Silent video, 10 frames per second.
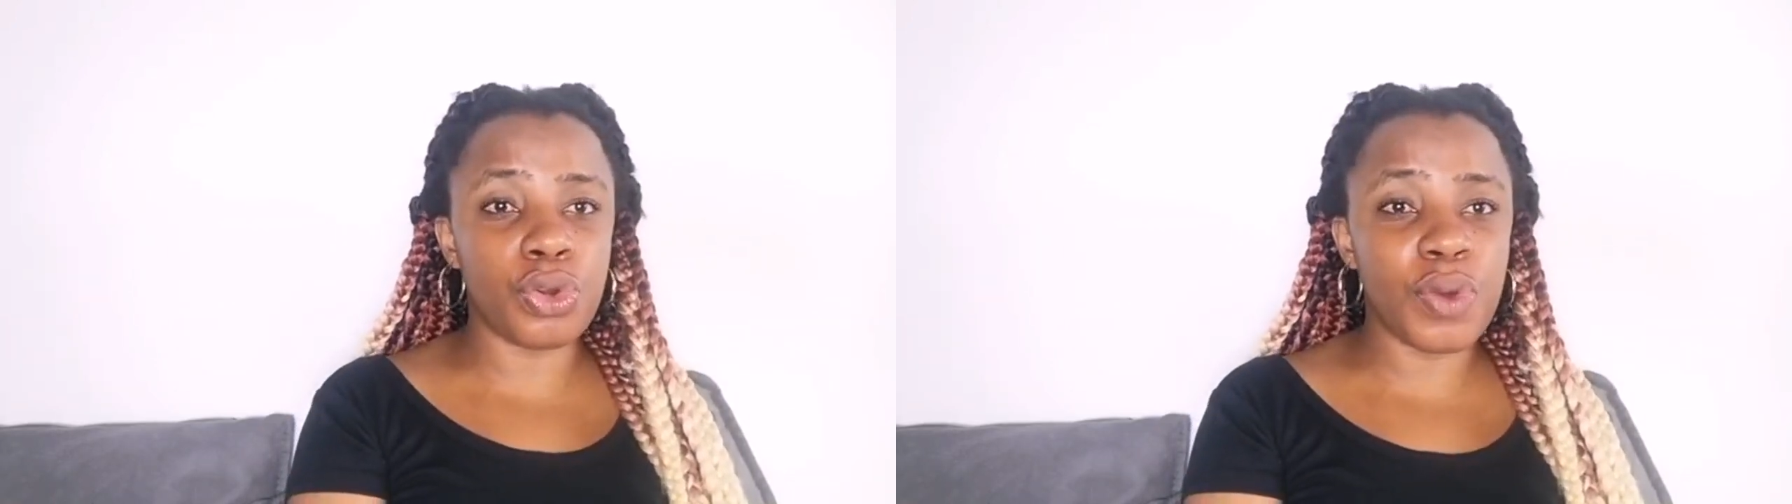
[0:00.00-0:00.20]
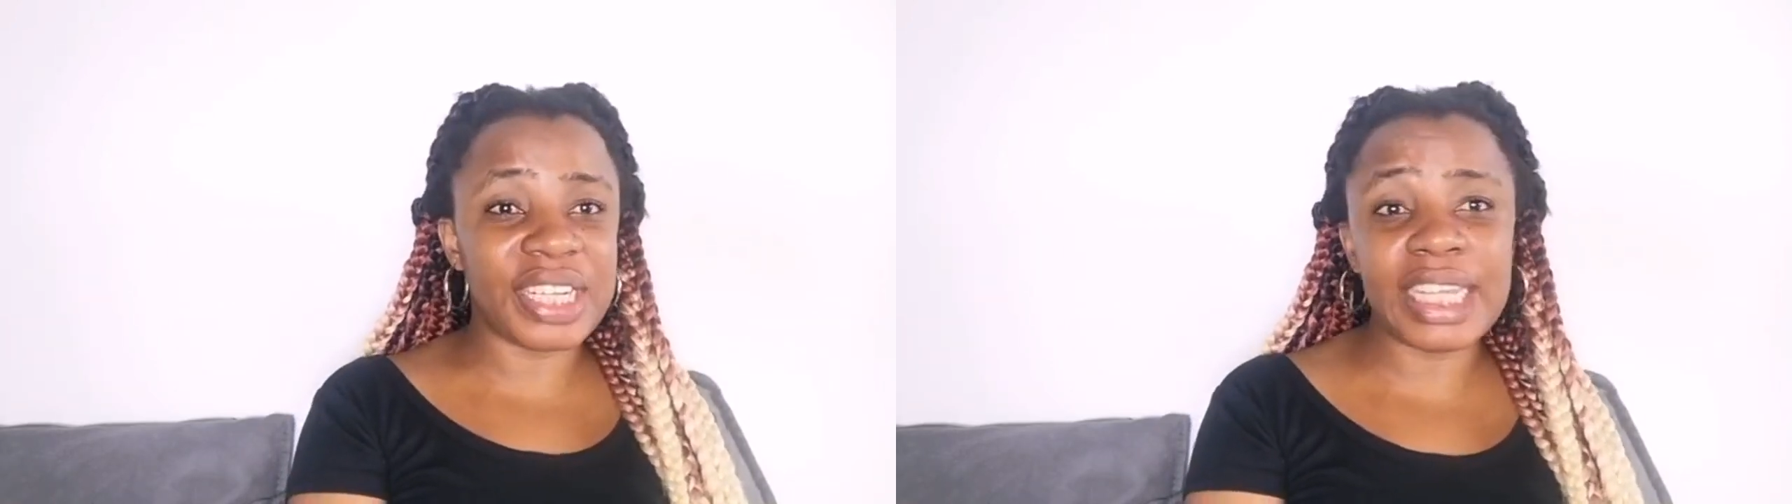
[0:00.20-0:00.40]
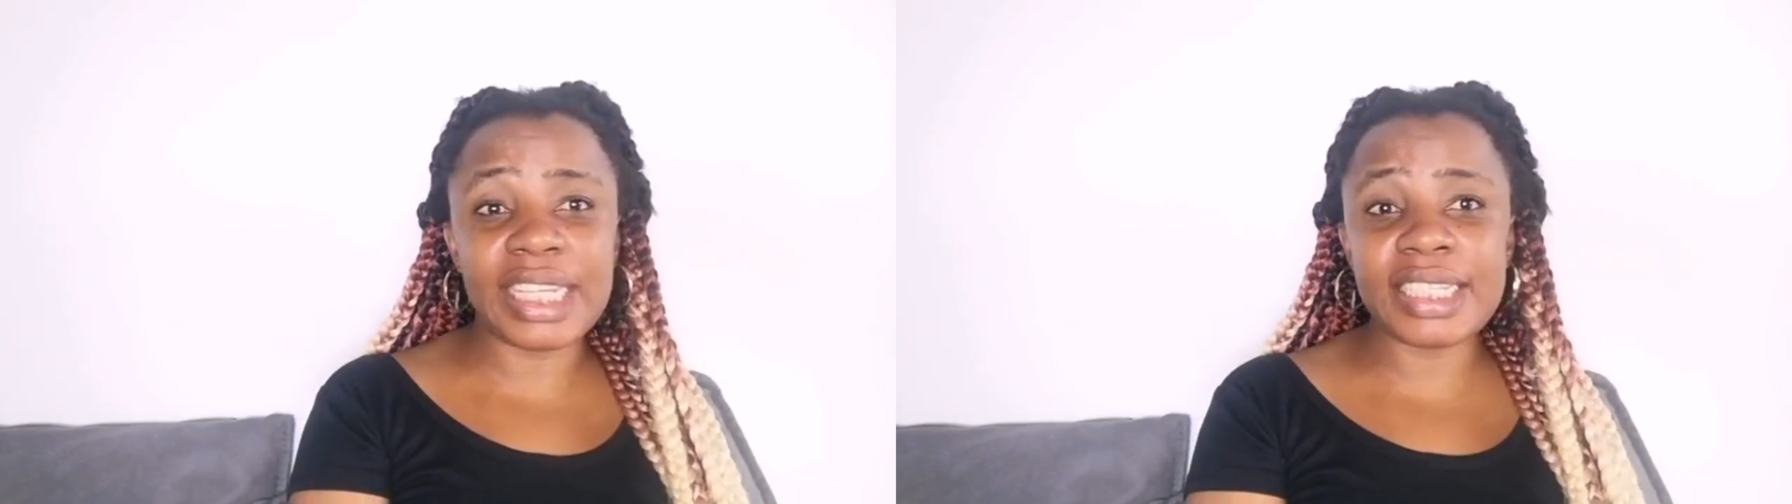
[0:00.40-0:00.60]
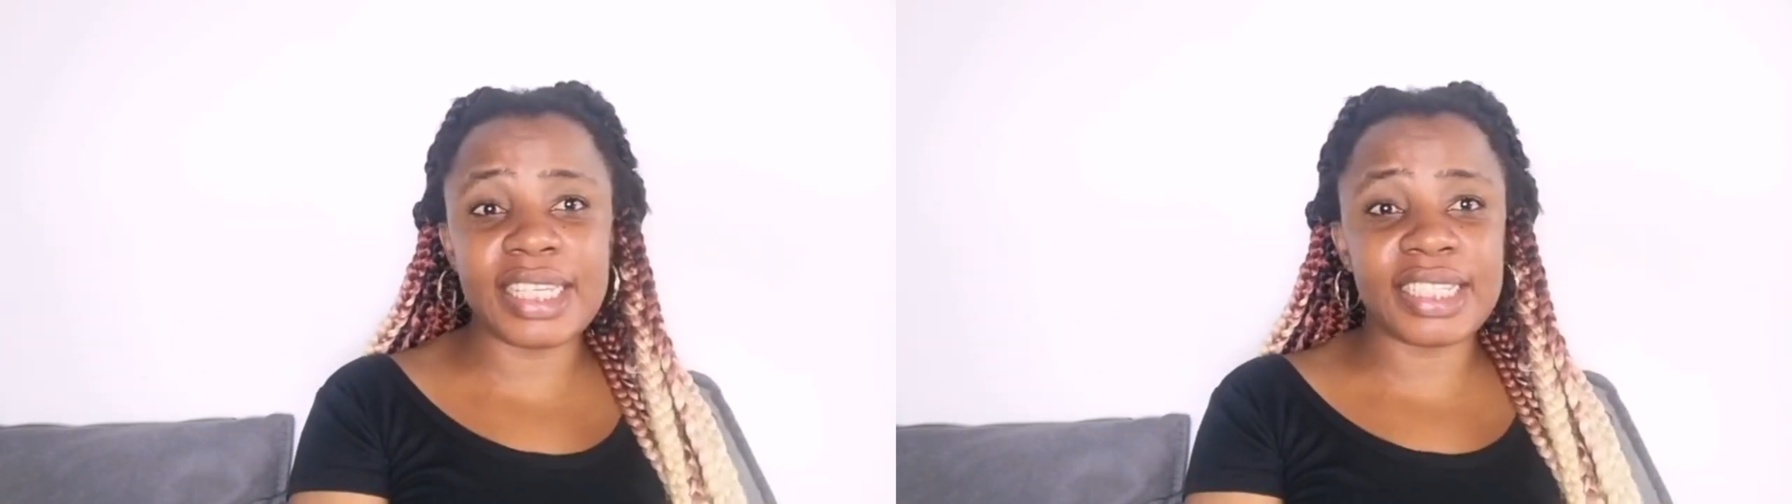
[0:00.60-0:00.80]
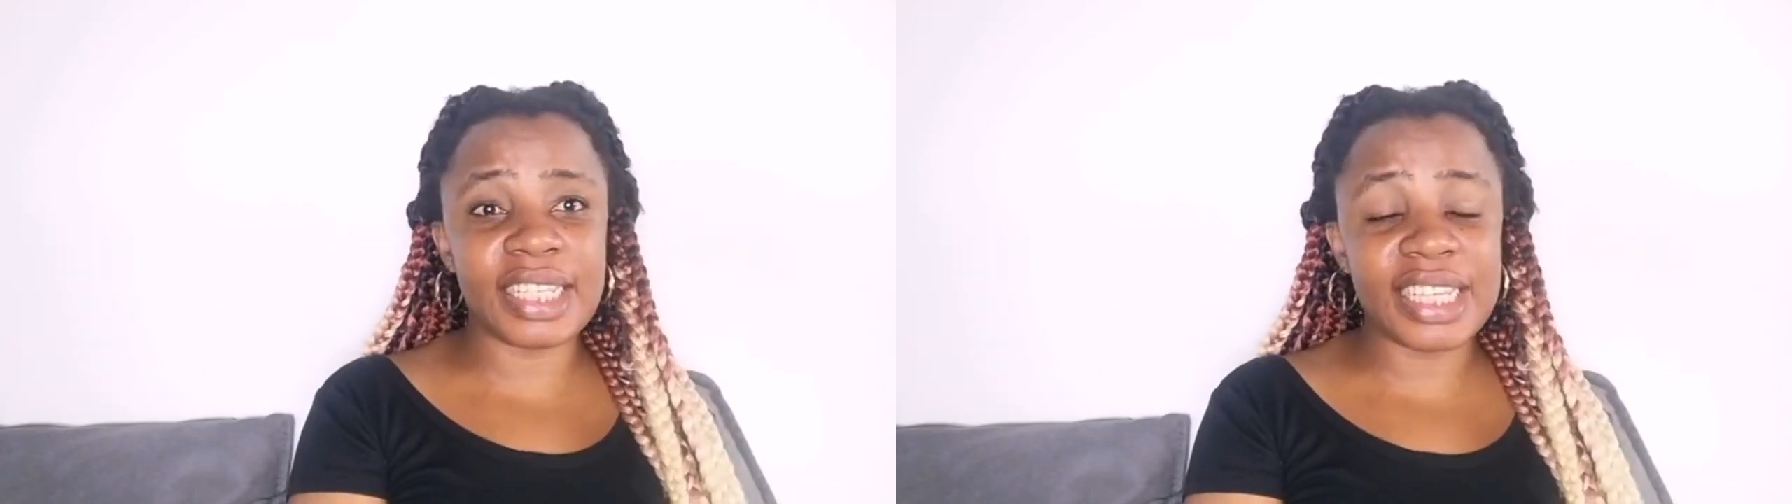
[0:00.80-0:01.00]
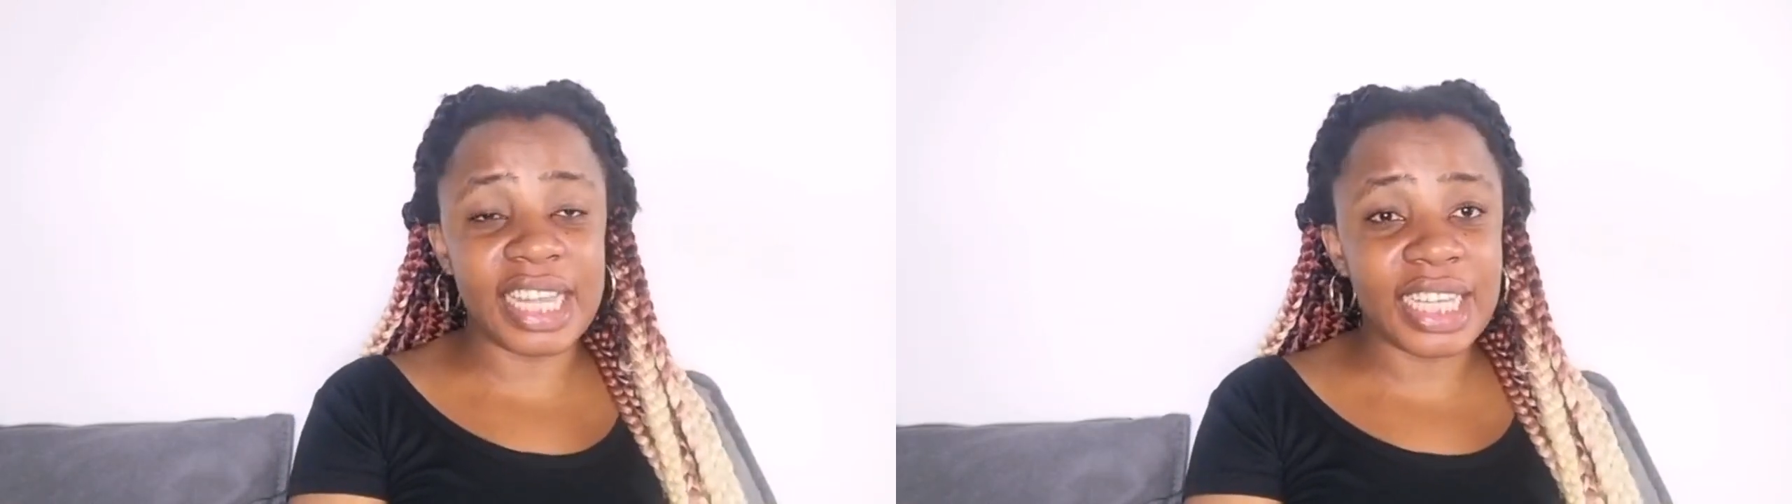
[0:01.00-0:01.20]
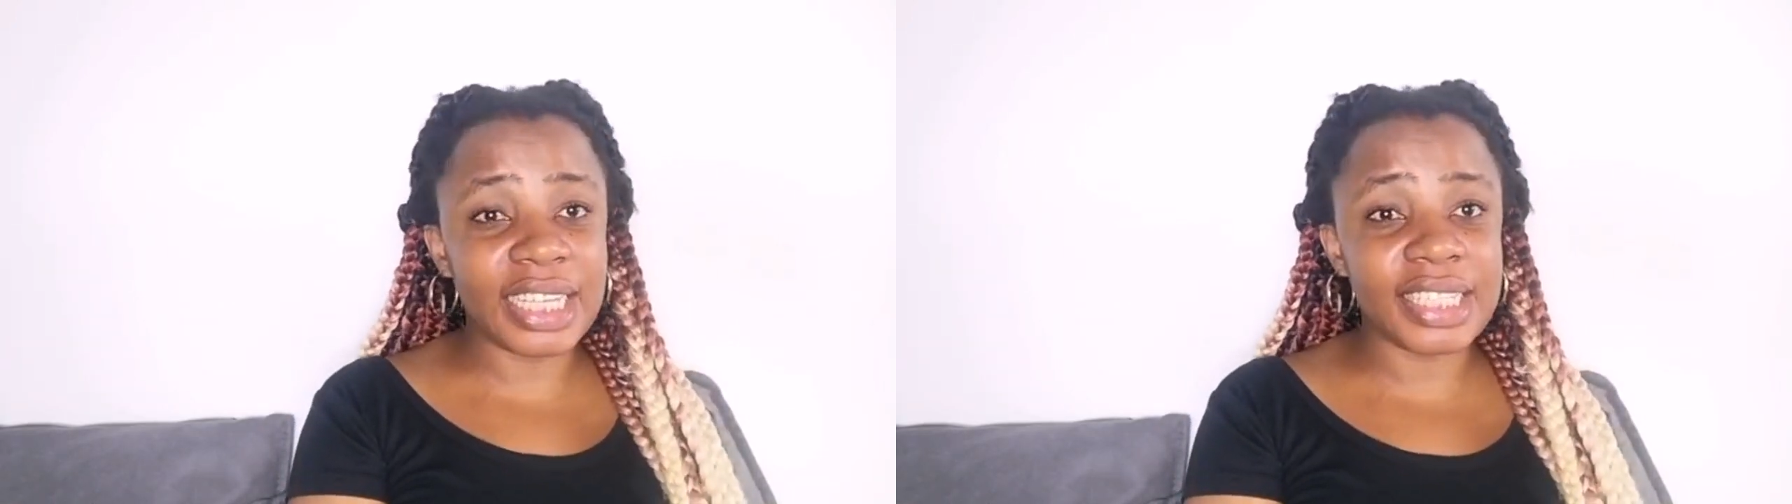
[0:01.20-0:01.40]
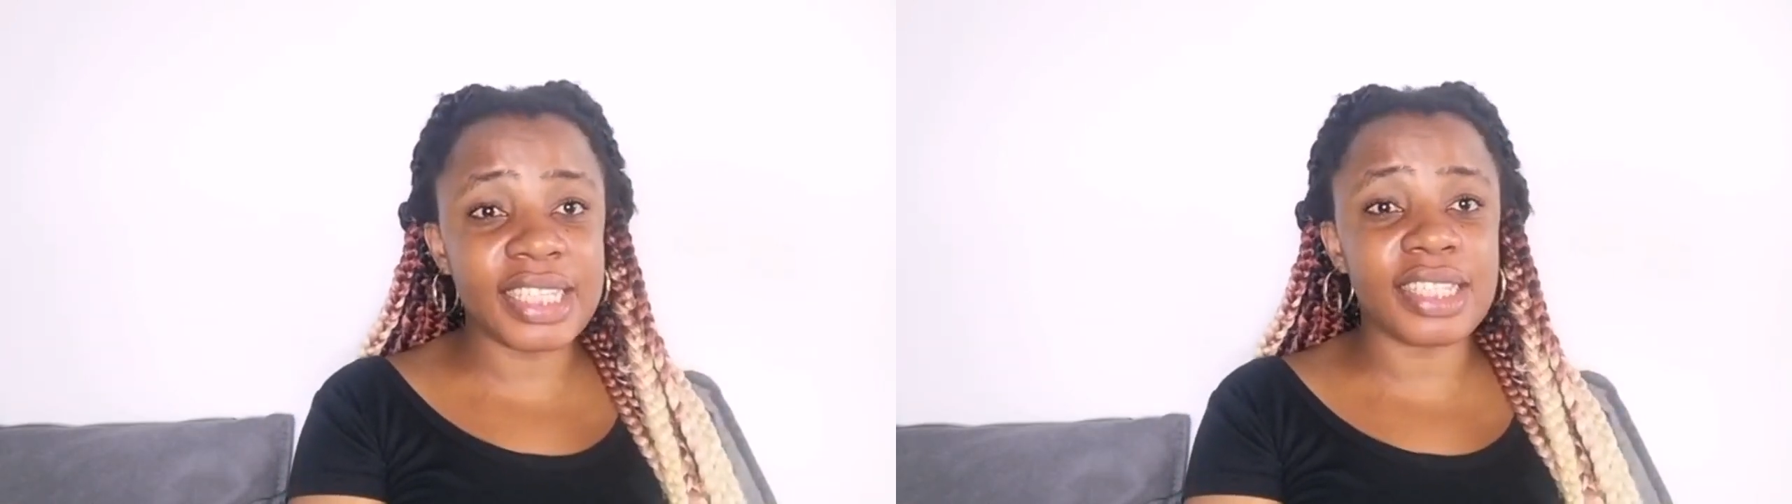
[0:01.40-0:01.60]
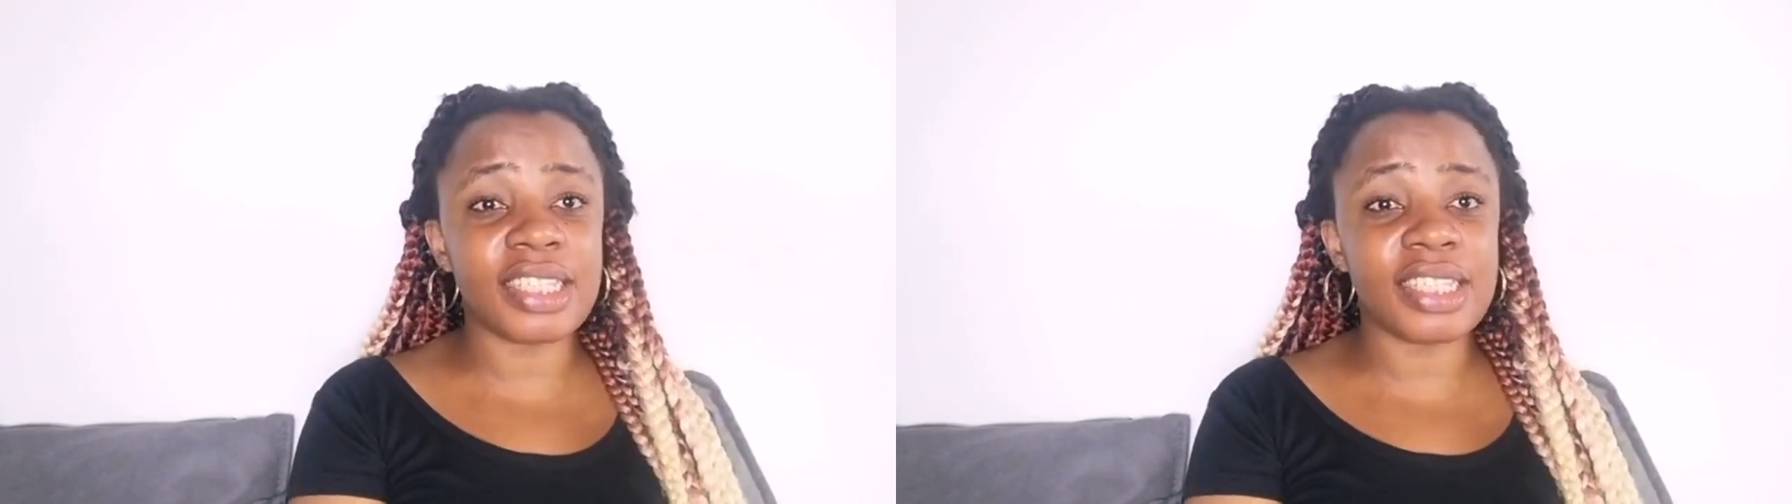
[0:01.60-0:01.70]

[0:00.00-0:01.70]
Analytics, data analytics,